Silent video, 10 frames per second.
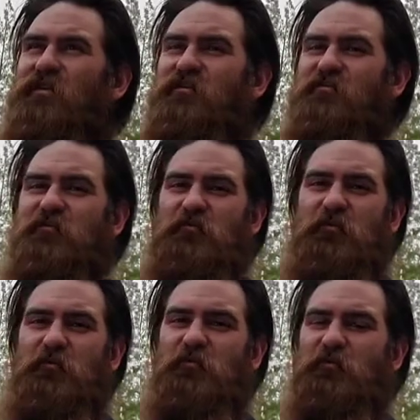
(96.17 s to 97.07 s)
has just
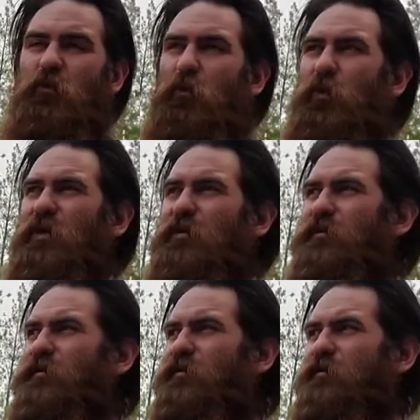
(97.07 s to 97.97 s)
been
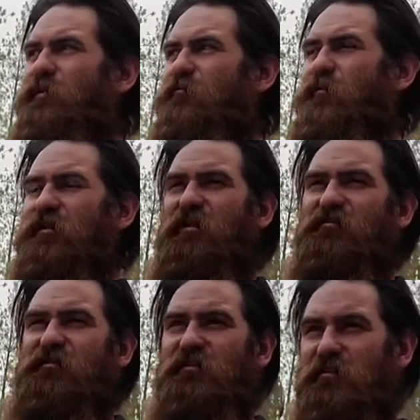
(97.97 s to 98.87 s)
weird, and I've been
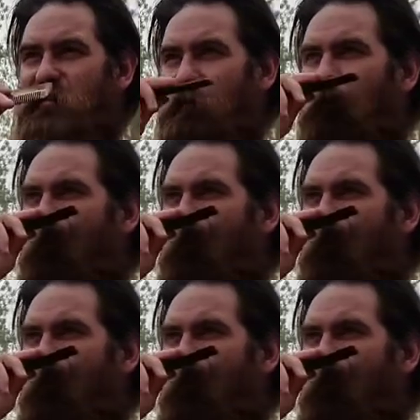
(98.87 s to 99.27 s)
hesitant to